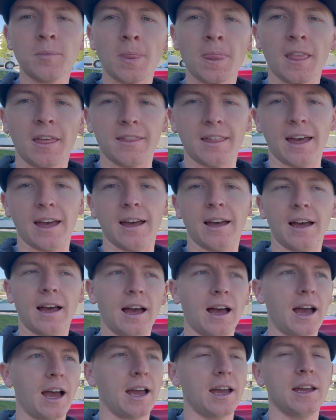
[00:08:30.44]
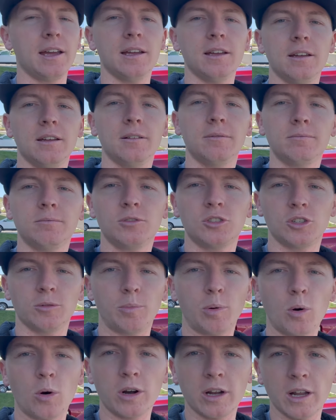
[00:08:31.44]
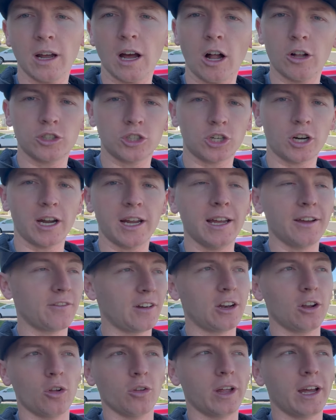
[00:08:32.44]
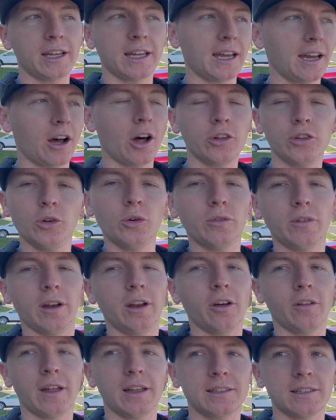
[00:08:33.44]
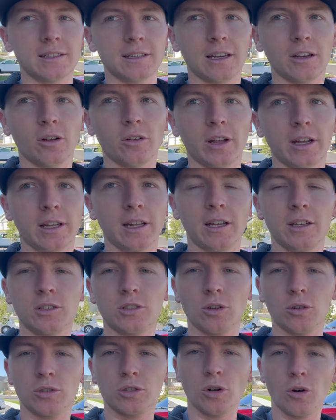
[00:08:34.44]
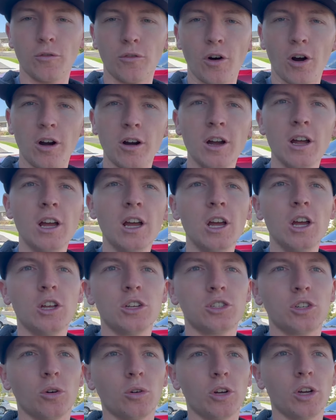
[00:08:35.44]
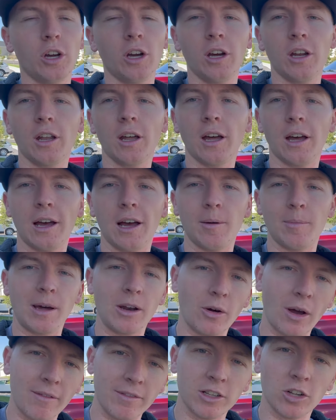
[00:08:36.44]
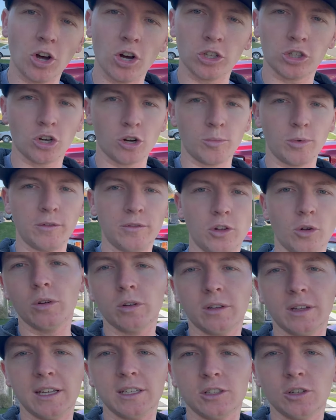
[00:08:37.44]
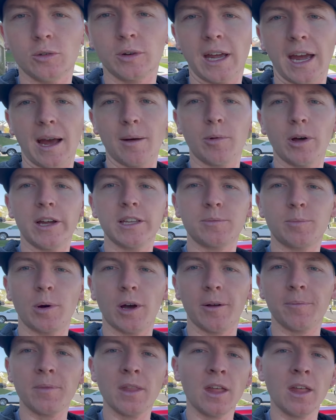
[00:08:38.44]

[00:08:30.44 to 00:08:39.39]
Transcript: that I support it. I'll try it. If I don't like it, I'll do a video that says I don't like it. So far, so good. I don't have a long-term review on these new cab lights, but